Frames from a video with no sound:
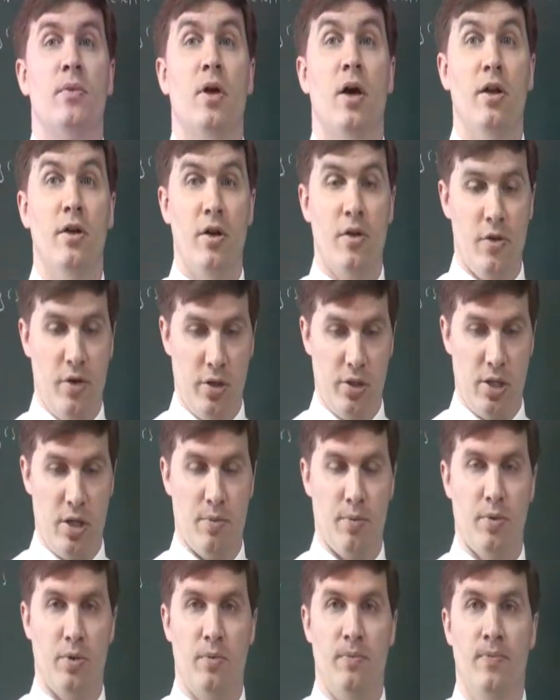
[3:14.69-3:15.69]
Another
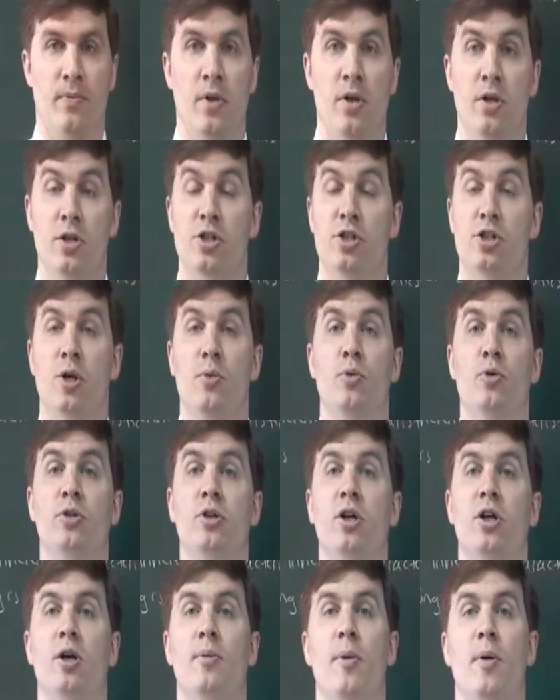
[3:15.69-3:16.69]
example, someone
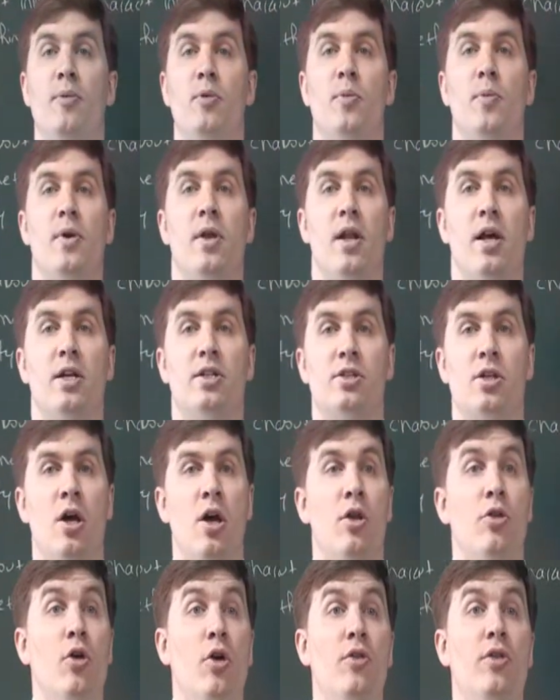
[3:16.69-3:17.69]
could come up to me and ask,
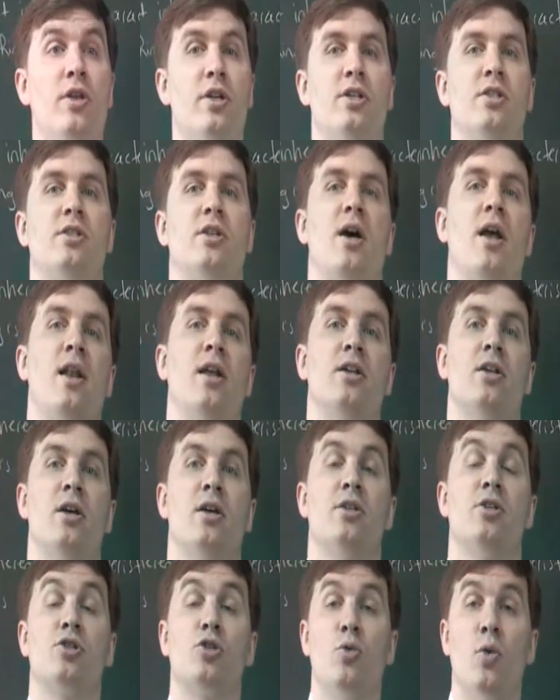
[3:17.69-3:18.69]
¿dónde está la
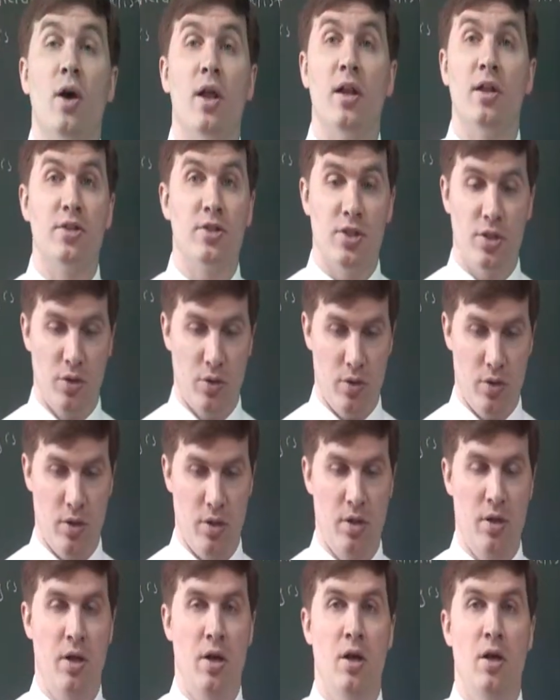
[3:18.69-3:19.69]
escuela, señor?
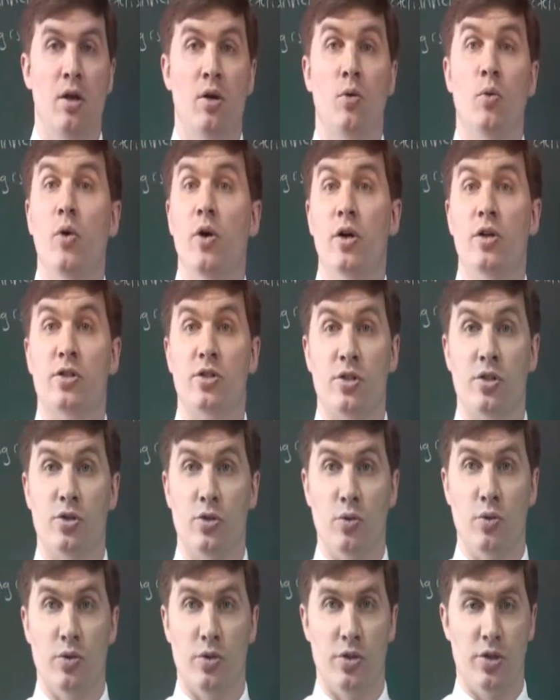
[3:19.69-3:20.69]
Where's the
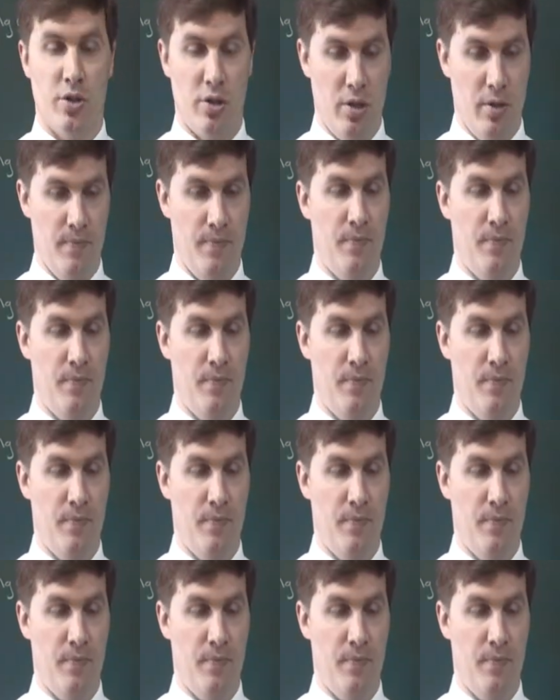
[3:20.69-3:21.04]
school, sir?